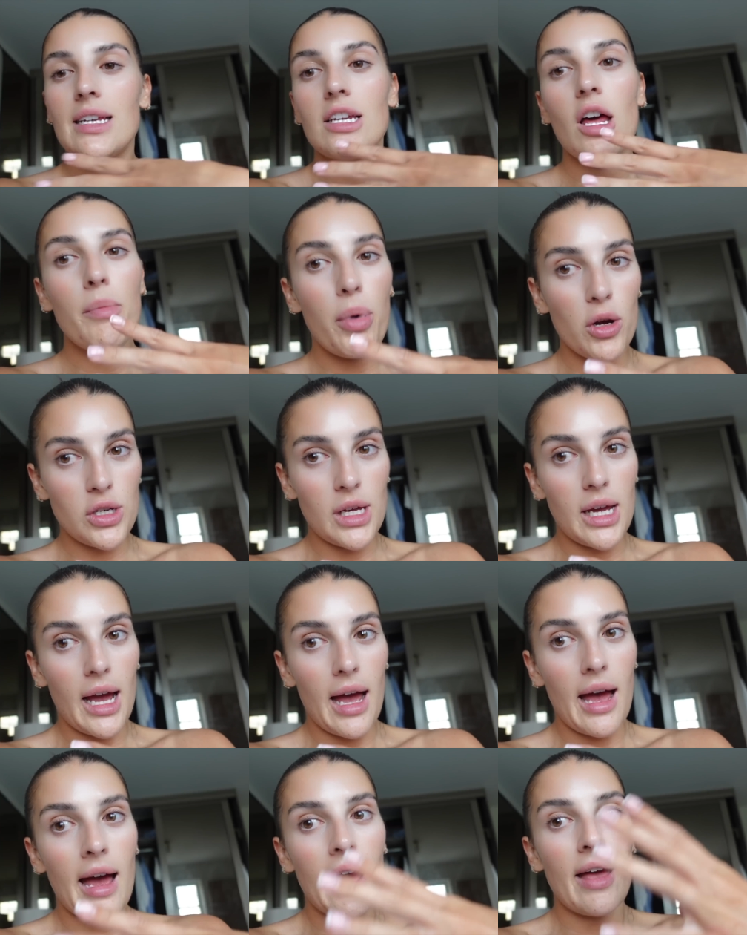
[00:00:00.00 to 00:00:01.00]
did her body
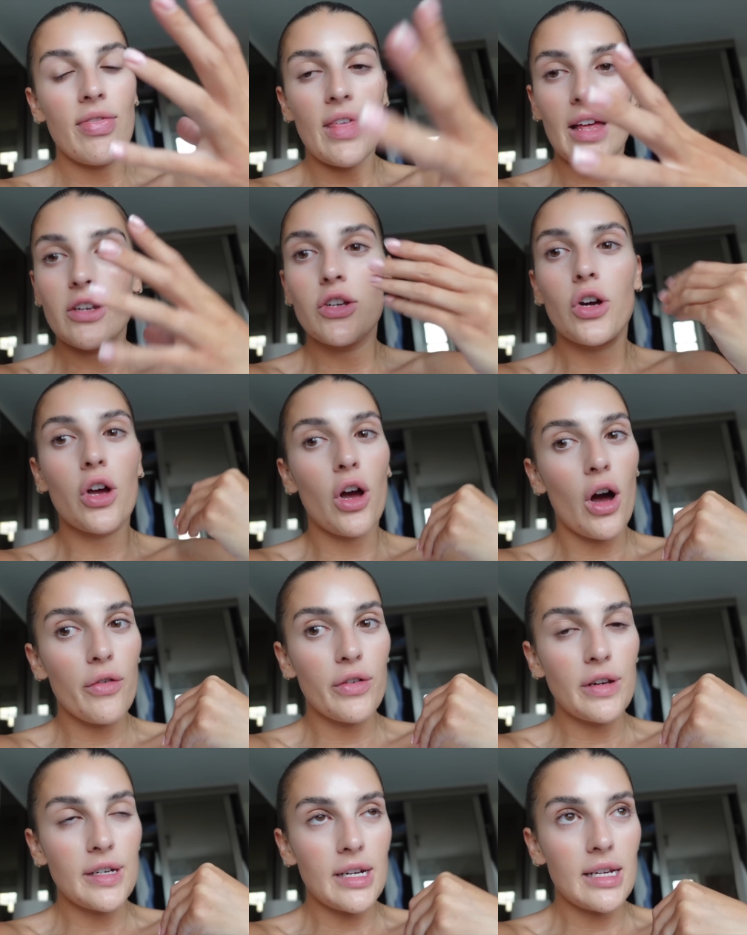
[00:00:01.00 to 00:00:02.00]
care and then took it off
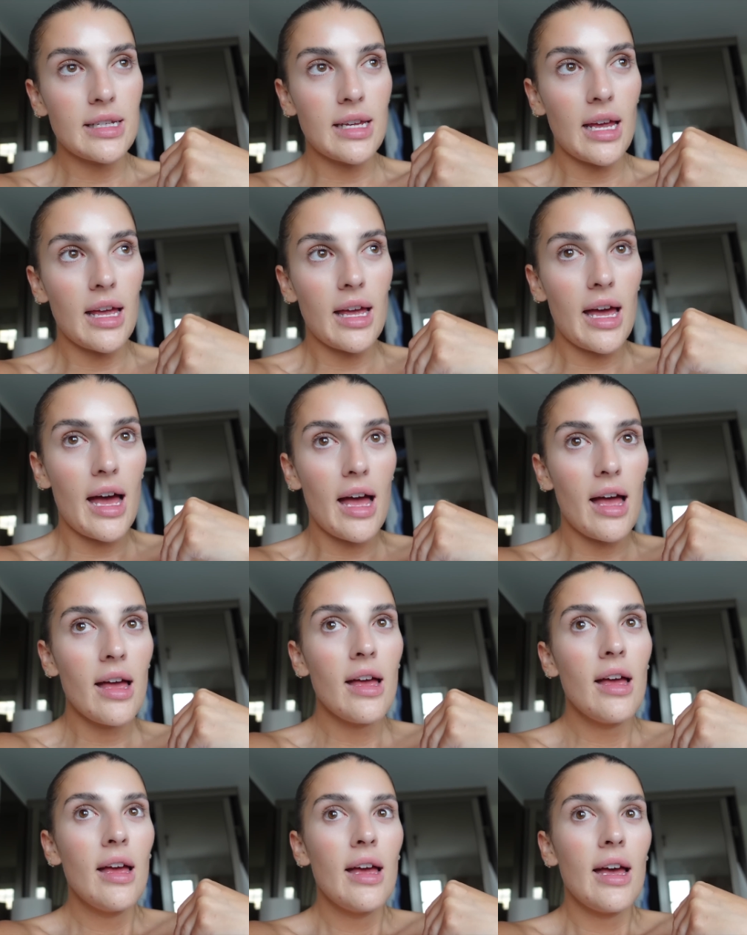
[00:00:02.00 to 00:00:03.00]
and did her skincare.
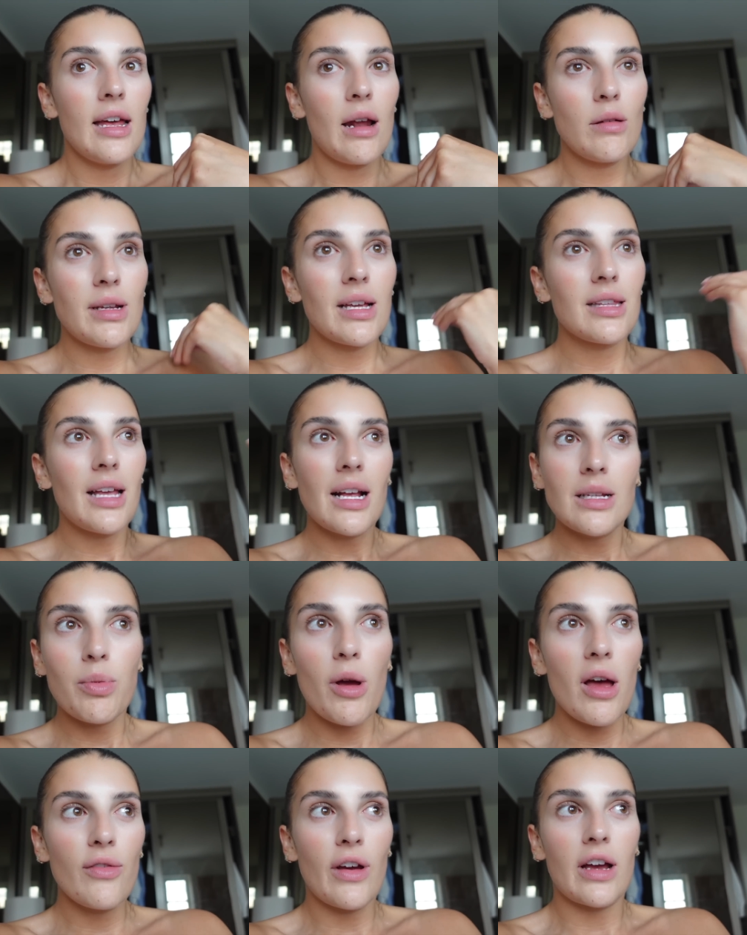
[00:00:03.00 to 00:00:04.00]
And I was like, that's
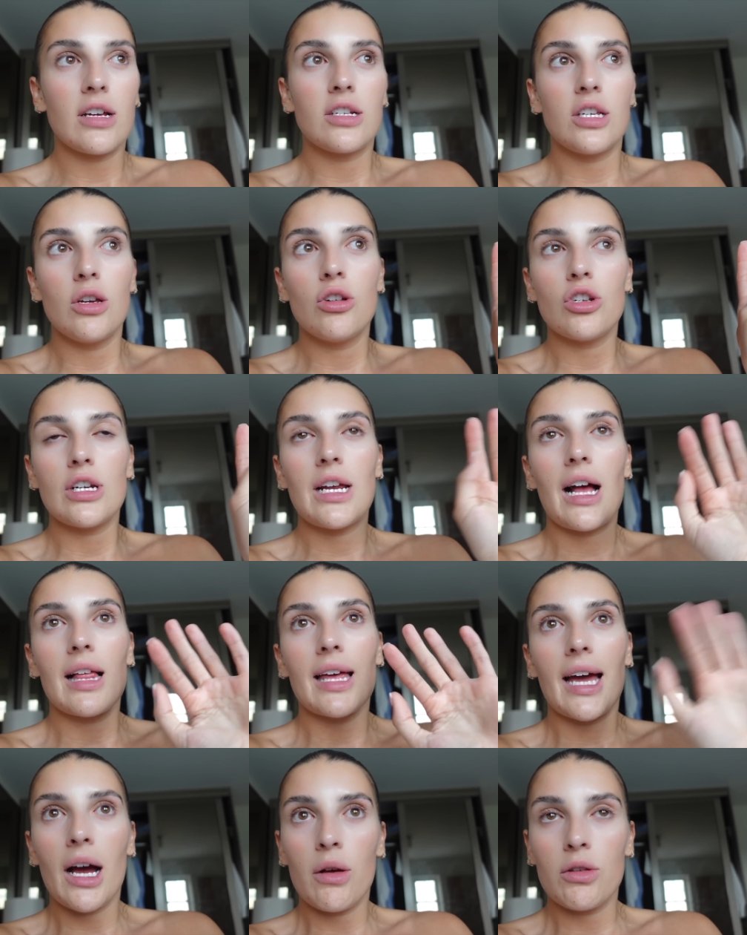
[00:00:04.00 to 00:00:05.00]
perfect because usually I'll
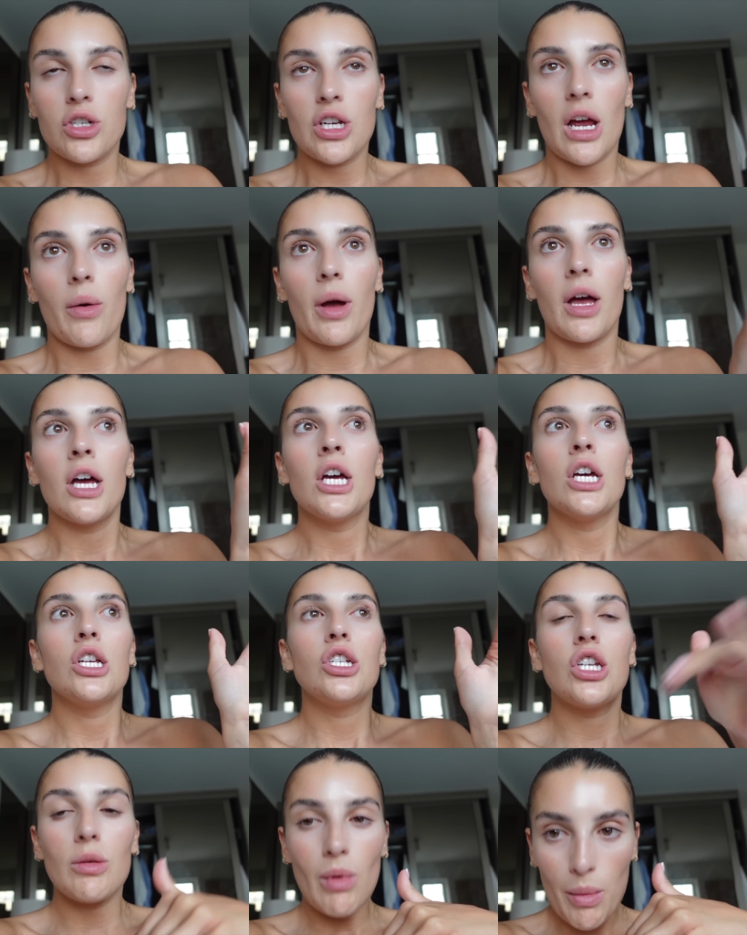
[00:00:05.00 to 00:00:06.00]
get out of the shower,
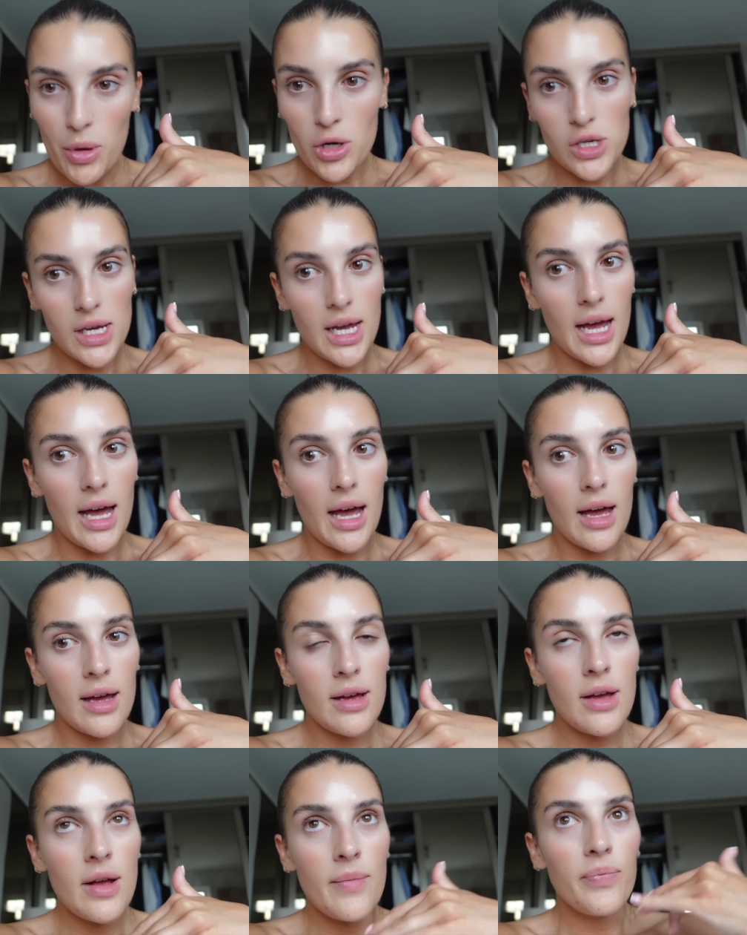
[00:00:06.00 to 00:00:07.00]
do my body care,
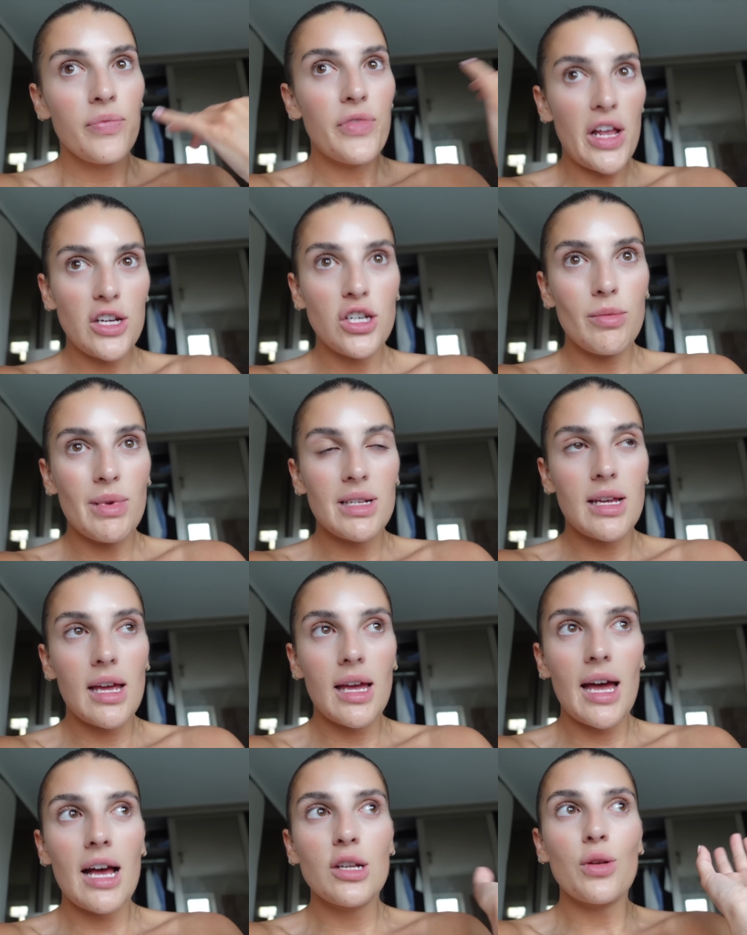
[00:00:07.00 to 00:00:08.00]
then do my
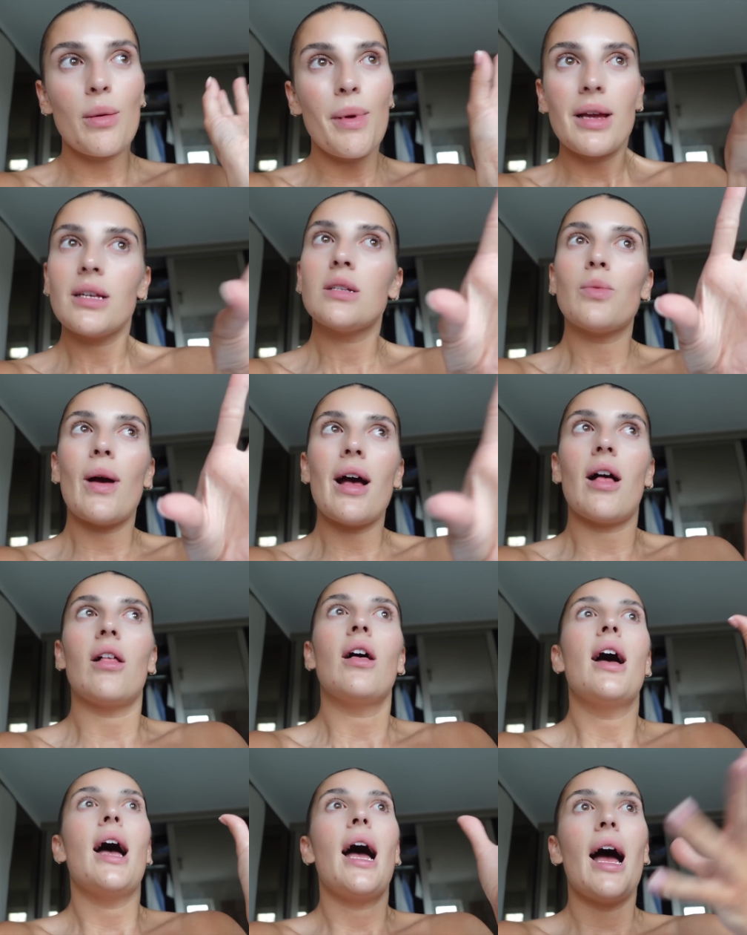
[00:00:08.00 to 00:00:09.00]
skincare. So I might as well
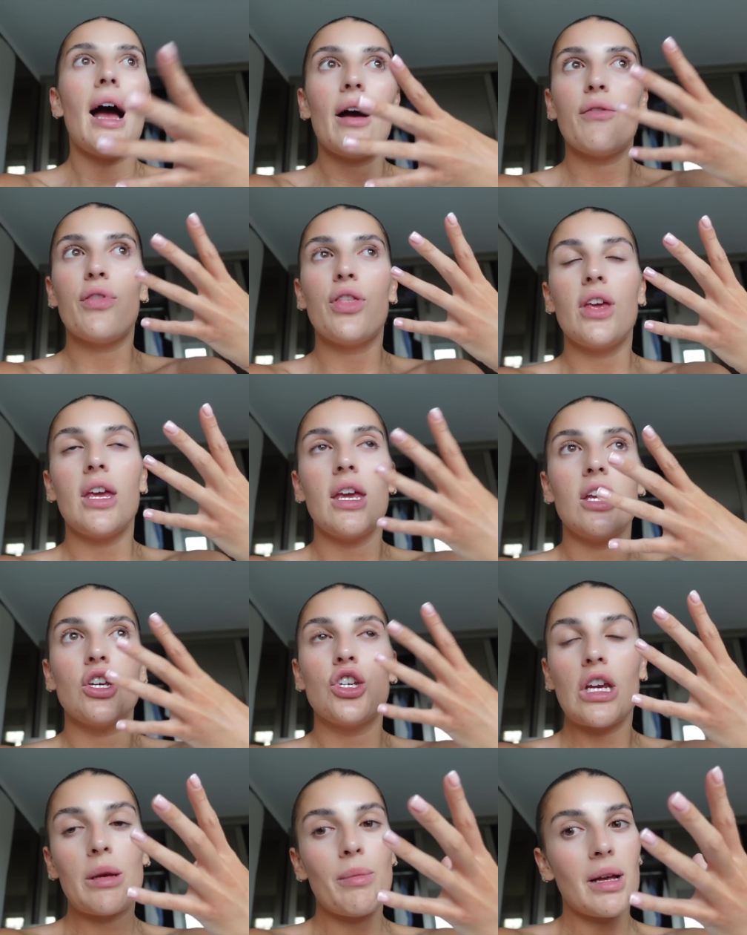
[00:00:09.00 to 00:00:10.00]
have the
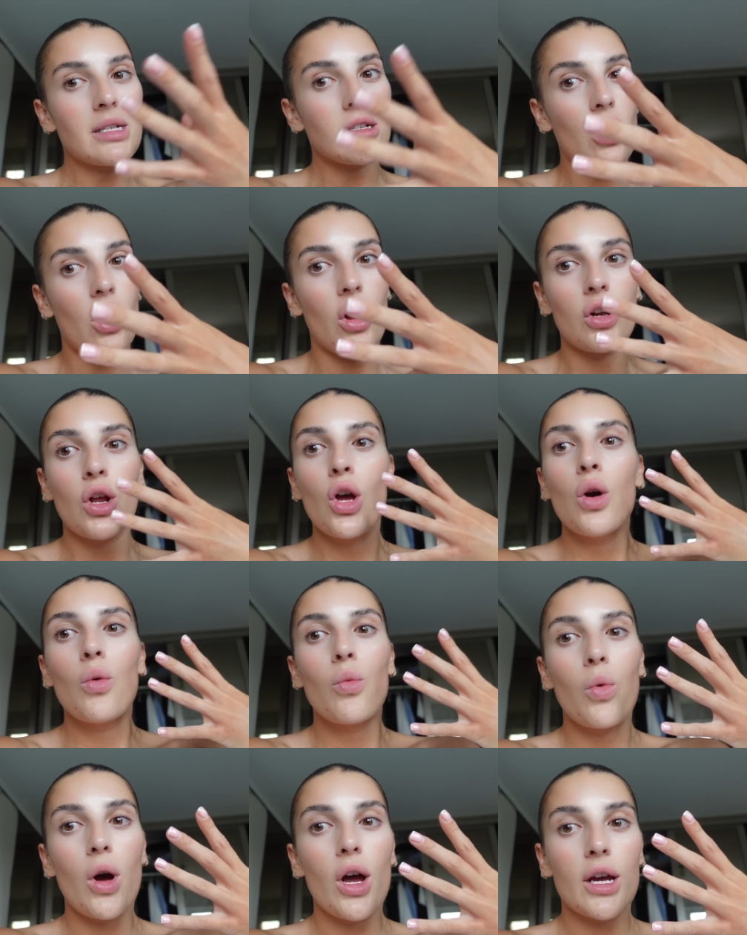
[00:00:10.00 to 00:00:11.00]
sheet mask on,
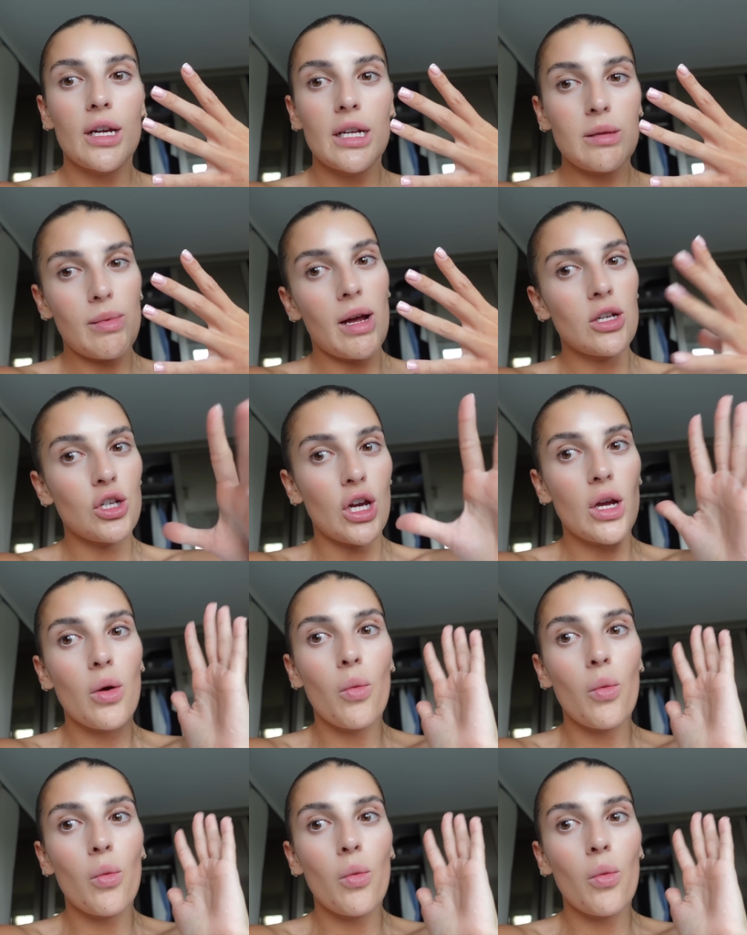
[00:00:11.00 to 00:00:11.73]
working its magic